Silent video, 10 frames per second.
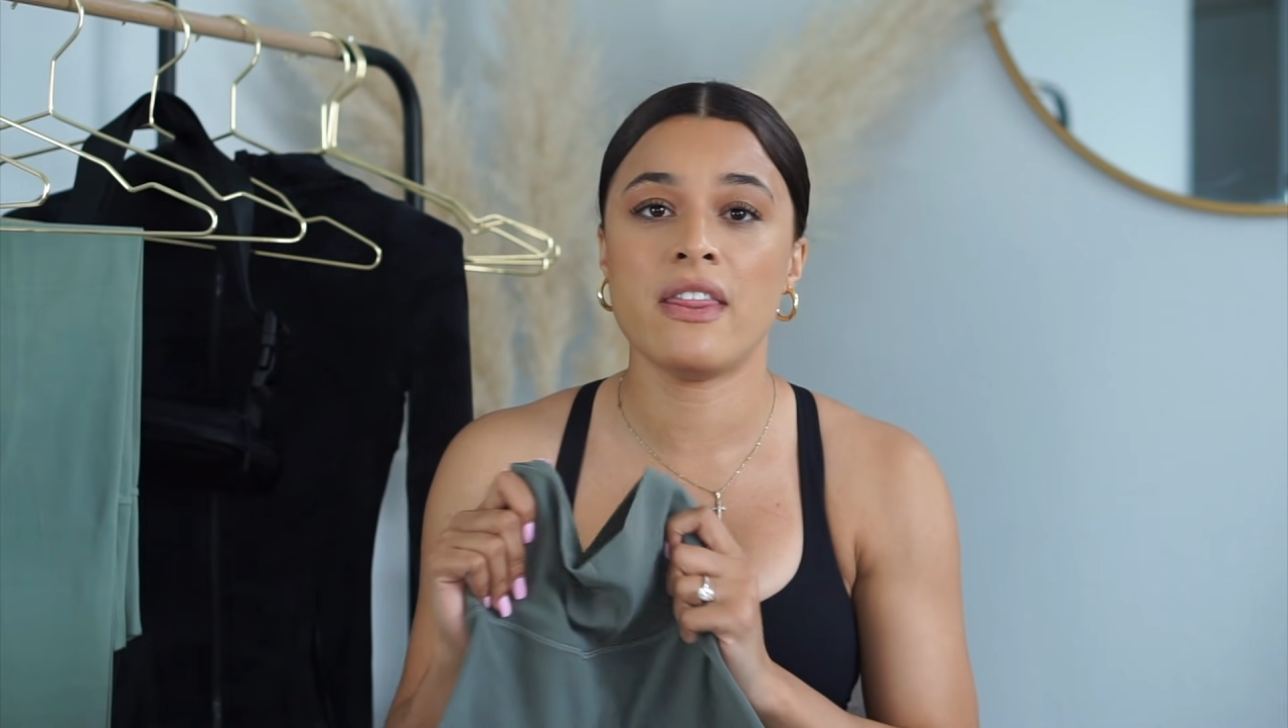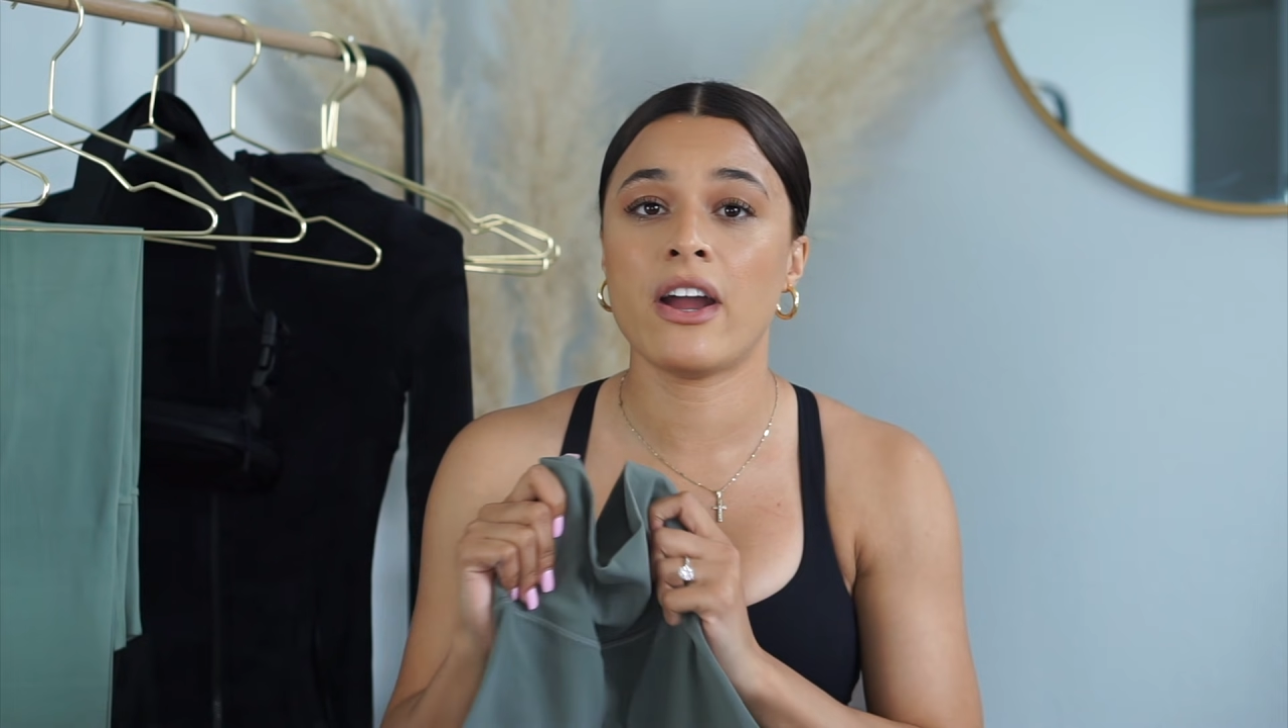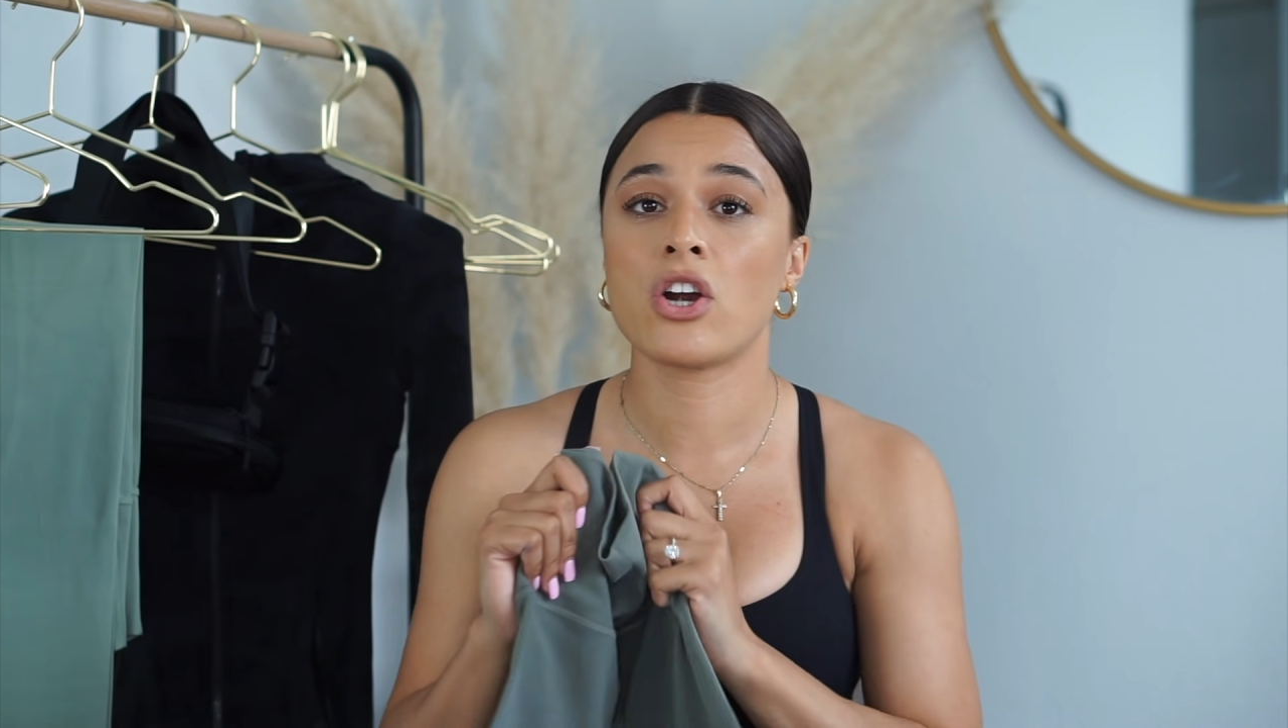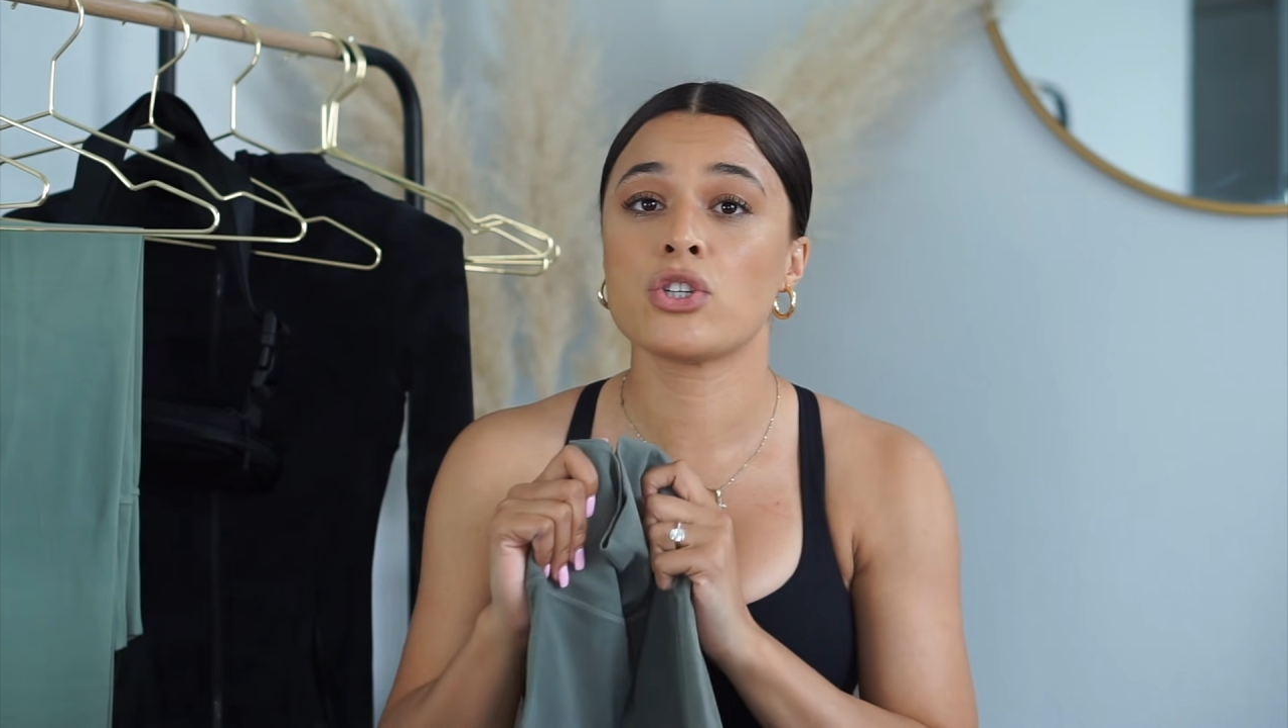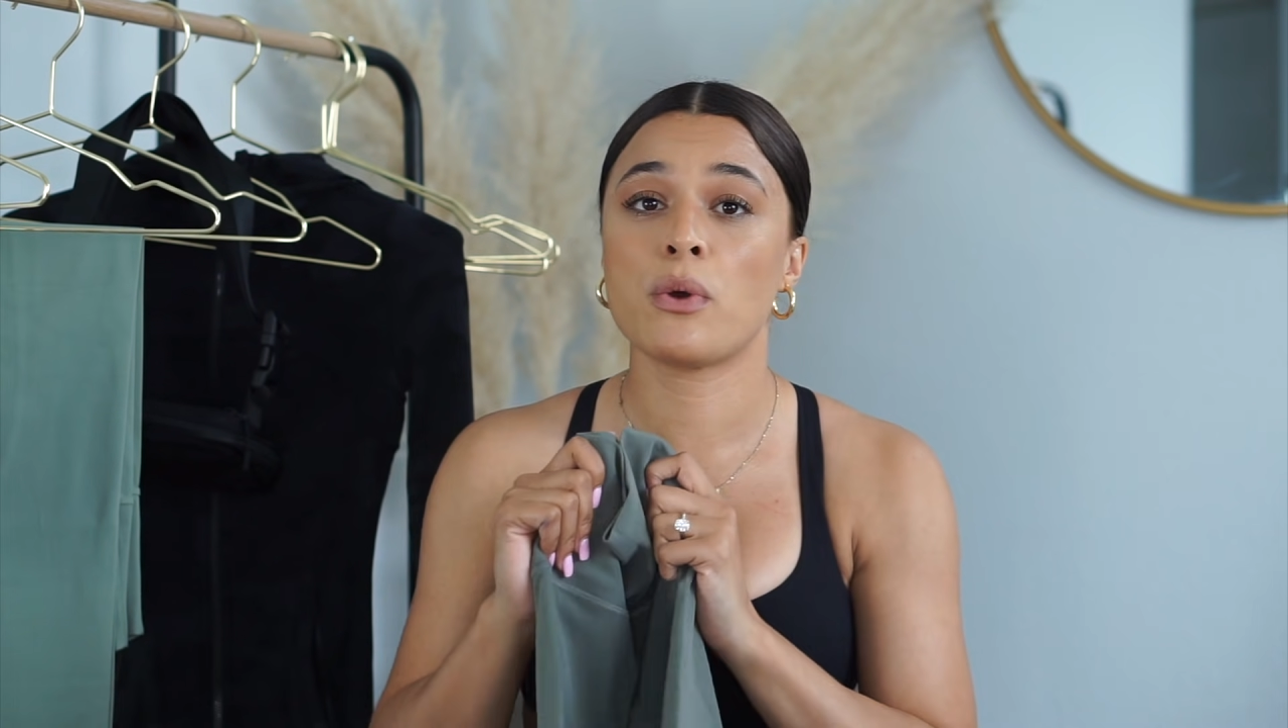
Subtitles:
They are